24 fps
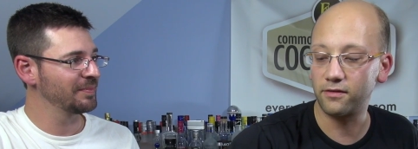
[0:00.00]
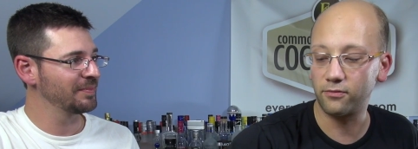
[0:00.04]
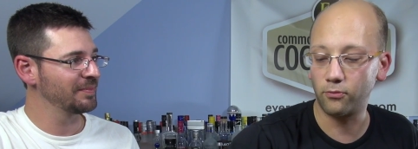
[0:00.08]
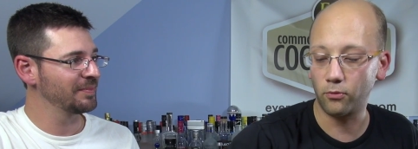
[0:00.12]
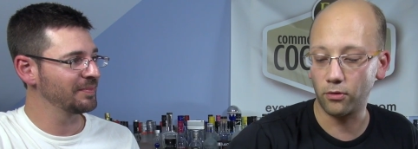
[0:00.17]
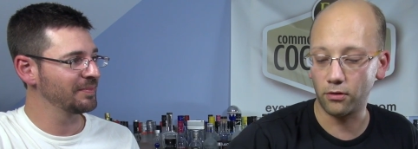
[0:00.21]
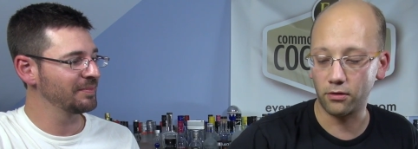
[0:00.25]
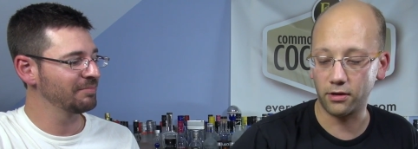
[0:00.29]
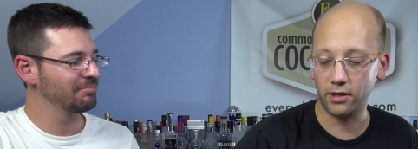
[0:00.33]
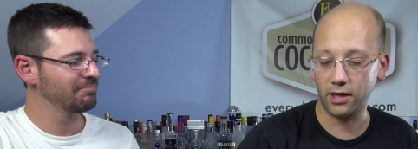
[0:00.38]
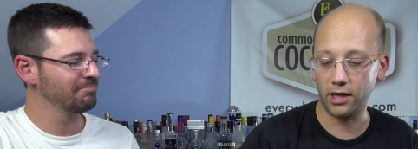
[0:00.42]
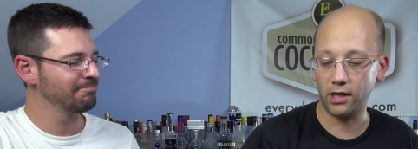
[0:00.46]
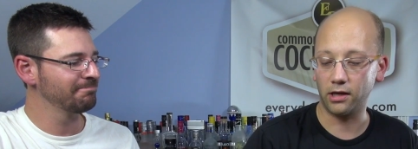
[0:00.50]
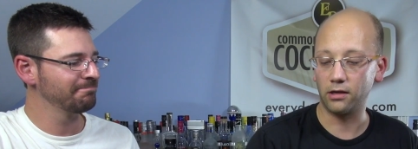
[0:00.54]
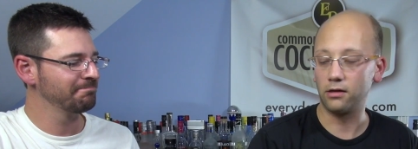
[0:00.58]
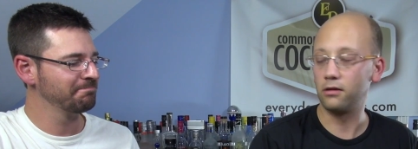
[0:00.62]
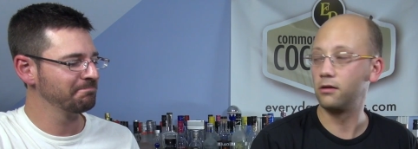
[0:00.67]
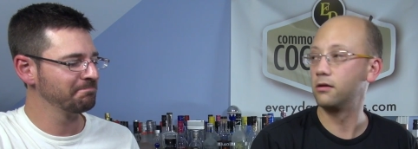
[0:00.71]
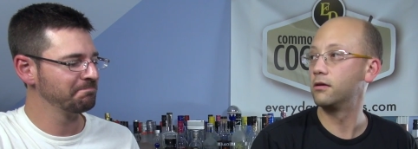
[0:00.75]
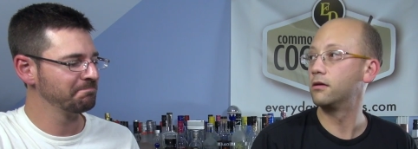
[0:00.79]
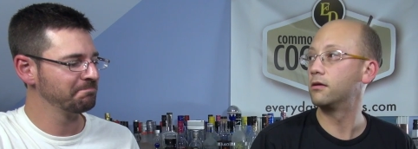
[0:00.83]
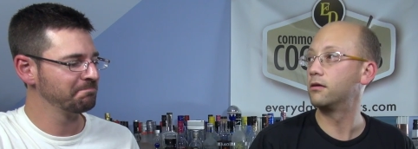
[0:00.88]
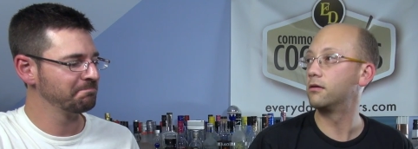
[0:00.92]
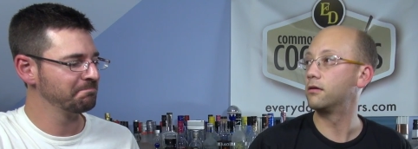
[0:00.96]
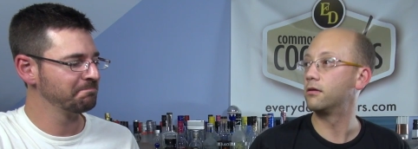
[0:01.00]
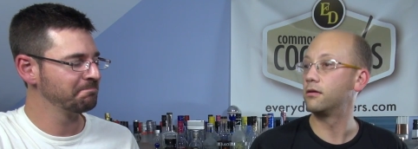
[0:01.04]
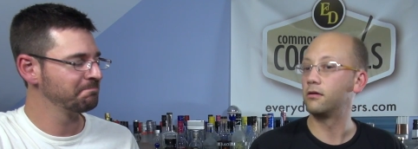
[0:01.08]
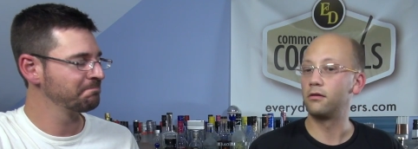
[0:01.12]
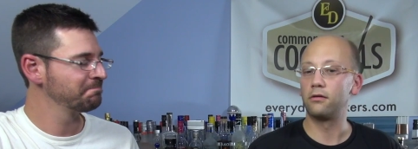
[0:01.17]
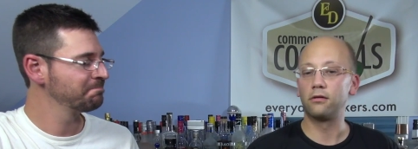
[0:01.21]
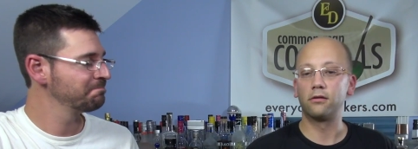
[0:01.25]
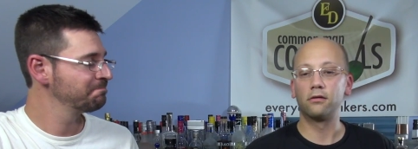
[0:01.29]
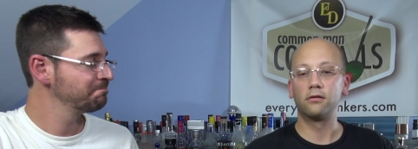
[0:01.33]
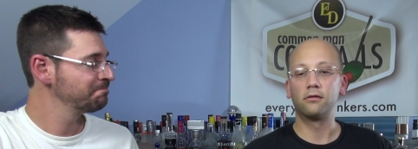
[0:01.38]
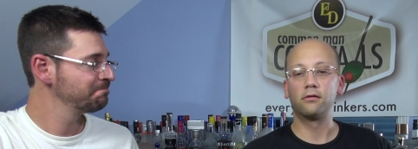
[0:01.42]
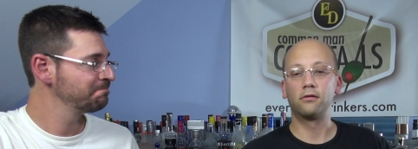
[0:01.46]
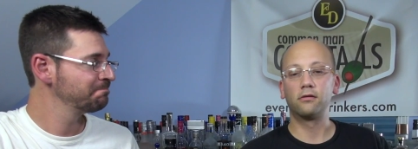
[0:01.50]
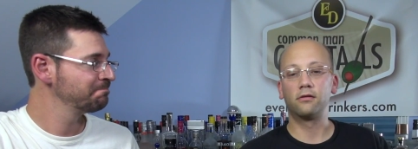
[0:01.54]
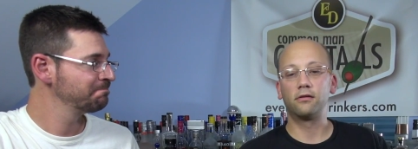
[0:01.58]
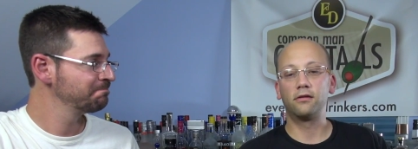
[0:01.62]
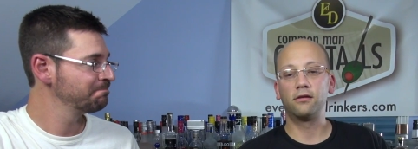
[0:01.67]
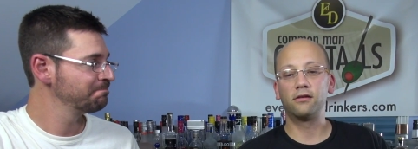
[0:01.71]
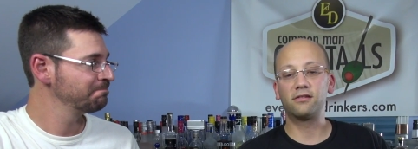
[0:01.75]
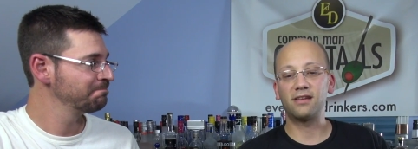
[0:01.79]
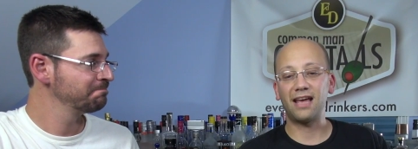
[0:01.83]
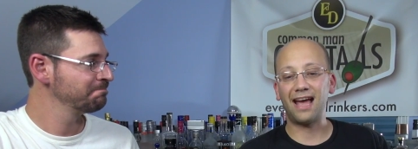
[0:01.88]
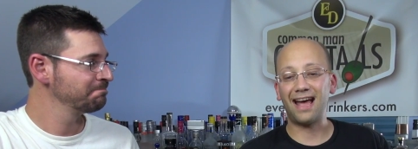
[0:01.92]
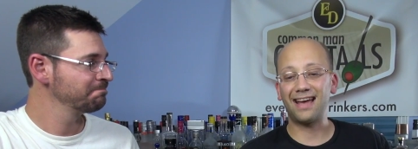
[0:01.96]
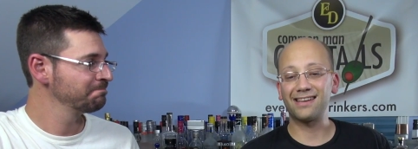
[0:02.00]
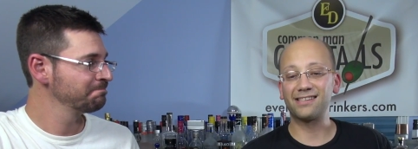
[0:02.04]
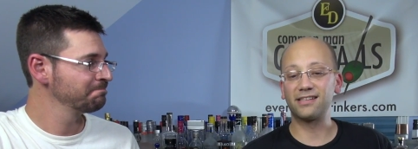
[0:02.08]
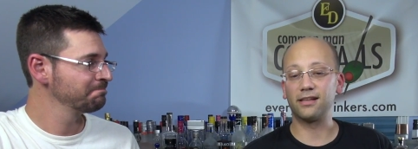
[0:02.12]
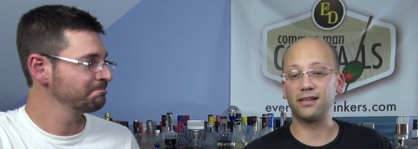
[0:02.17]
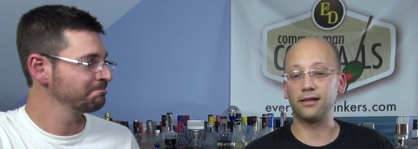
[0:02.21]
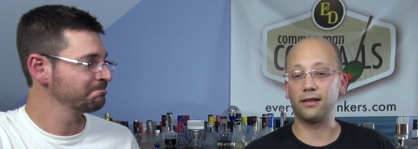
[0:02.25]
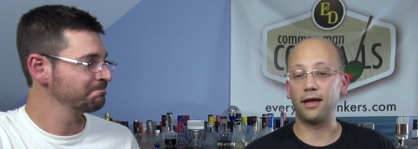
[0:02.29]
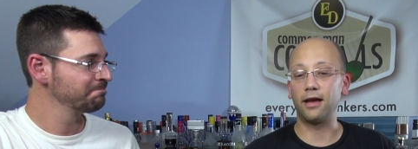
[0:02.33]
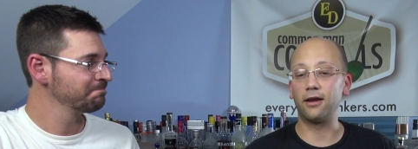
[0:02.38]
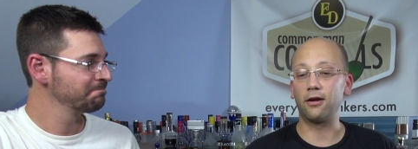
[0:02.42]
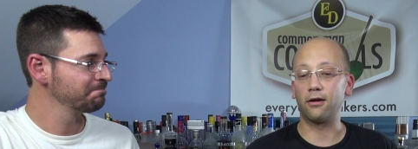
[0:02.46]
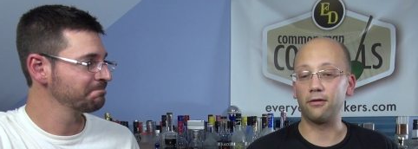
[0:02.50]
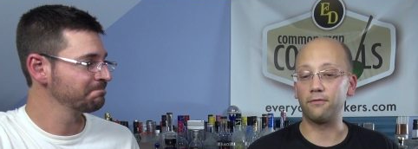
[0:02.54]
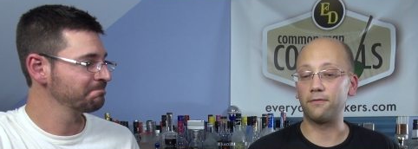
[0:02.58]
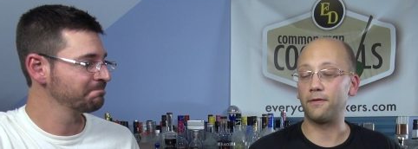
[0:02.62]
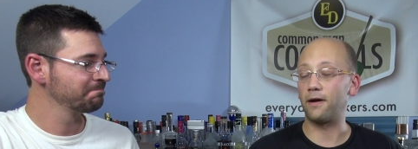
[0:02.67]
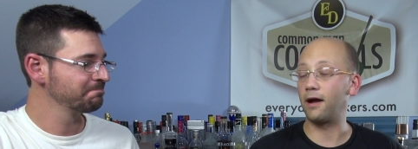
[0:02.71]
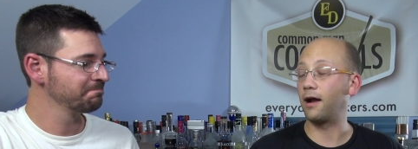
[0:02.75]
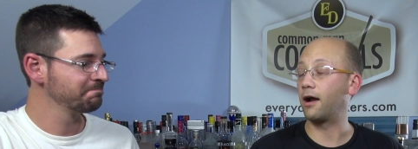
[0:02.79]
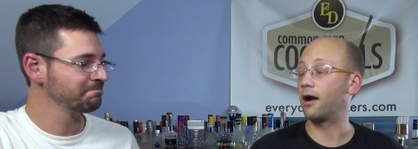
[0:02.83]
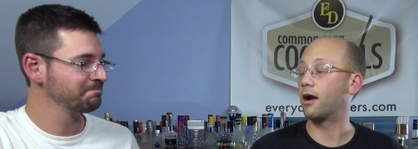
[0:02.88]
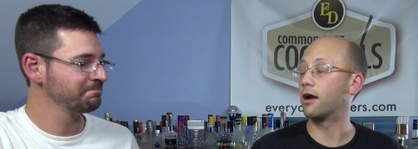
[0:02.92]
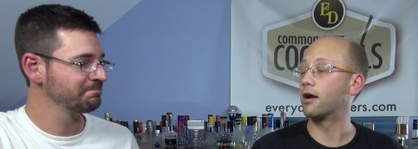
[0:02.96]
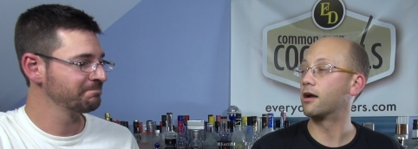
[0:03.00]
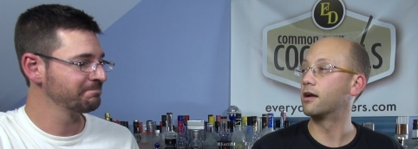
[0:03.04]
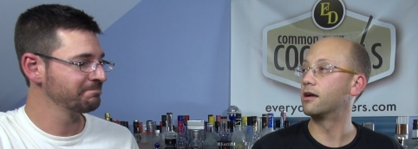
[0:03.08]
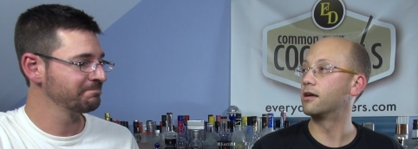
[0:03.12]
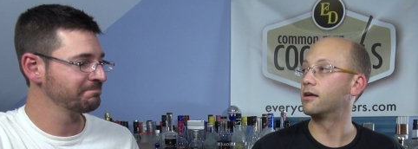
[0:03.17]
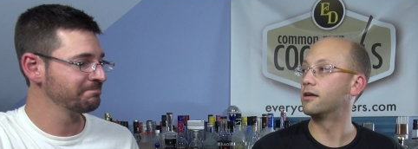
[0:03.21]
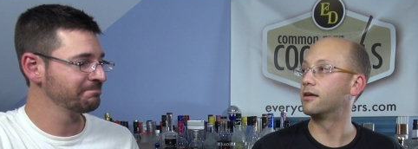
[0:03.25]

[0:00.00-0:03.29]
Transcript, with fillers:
Speaker 1: this working. This has to light on fire.